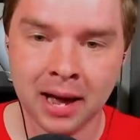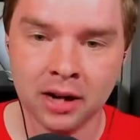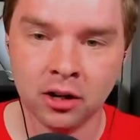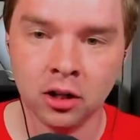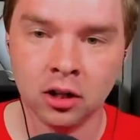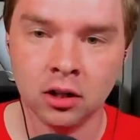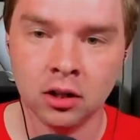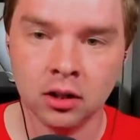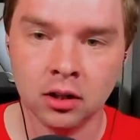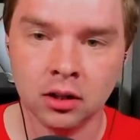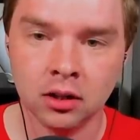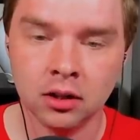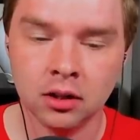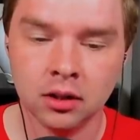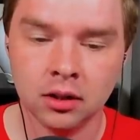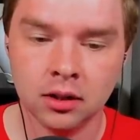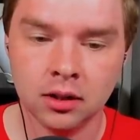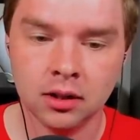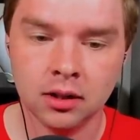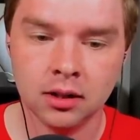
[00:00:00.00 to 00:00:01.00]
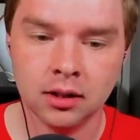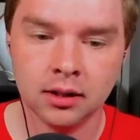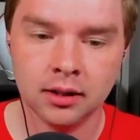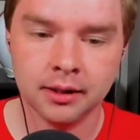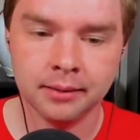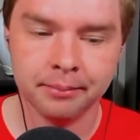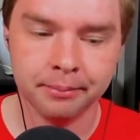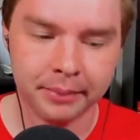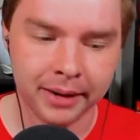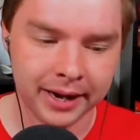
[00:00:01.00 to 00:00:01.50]
better
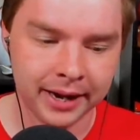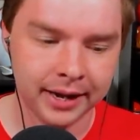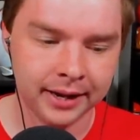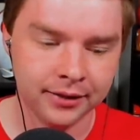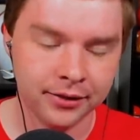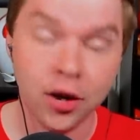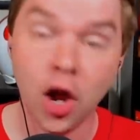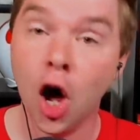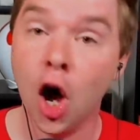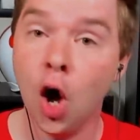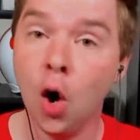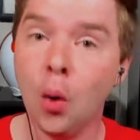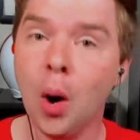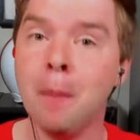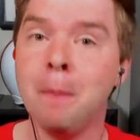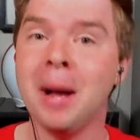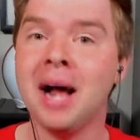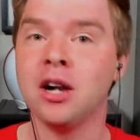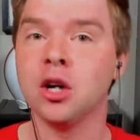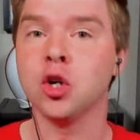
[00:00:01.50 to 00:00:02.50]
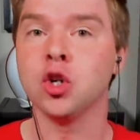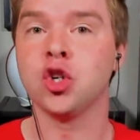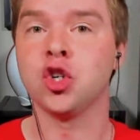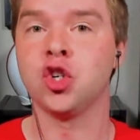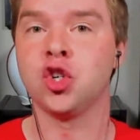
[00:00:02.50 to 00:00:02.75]
man. No, a better